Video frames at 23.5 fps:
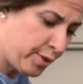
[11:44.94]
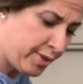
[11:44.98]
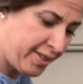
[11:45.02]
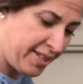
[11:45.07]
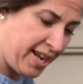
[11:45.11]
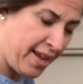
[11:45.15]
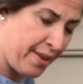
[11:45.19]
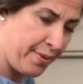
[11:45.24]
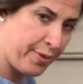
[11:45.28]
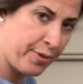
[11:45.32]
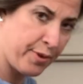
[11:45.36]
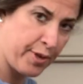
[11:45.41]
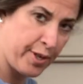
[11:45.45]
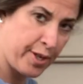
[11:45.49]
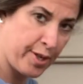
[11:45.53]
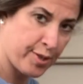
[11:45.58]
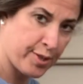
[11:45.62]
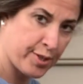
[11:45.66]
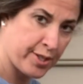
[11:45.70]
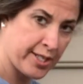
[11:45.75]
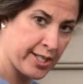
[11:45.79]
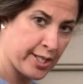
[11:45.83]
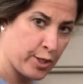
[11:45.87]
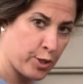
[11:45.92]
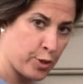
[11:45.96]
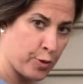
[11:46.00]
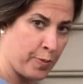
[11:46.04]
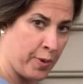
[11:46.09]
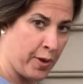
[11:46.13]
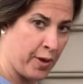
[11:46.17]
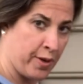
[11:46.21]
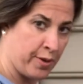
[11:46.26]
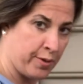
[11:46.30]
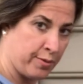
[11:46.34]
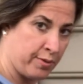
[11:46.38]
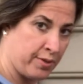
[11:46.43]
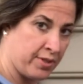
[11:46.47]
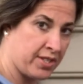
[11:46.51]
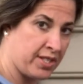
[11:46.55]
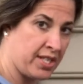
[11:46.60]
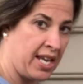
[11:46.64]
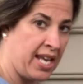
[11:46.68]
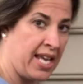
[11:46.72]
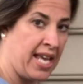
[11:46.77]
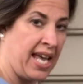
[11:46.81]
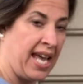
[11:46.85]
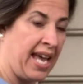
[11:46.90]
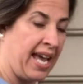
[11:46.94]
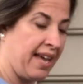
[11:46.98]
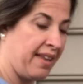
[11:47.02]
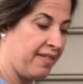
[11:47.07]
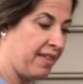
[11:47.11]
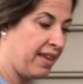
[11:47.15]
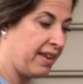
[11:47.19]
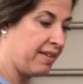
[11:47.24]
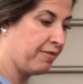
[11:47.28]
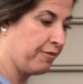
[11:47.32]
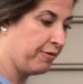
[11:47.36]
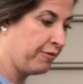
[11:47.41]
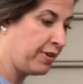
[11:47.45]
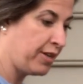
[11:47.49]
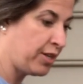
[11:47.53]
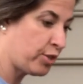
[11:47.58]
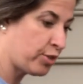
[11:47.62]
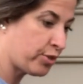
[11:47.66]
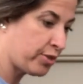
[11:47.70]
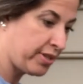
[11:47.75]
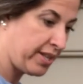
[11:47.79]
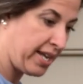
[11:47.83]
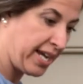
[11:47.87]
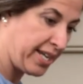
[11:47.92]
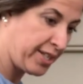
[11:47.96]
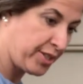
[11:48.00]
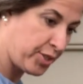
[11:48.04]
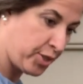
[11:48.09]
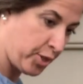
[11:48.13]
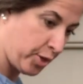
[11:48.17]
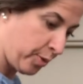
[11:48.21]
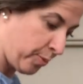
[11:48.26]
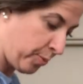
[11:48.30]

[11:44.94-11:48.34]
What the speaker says: down through your sits bones, and then visualize your